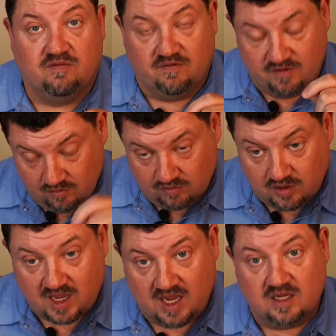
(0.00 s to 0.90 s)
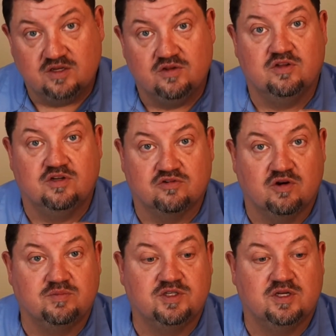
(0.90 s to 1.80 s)
If you look into the
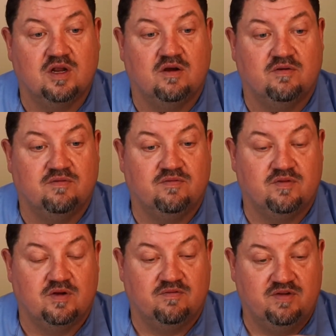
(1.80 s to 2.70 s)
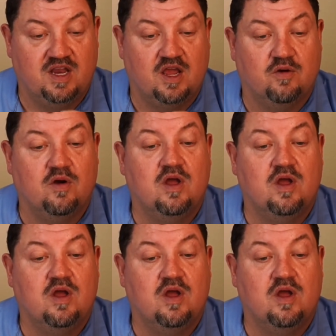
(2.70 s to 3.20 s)
description of the video,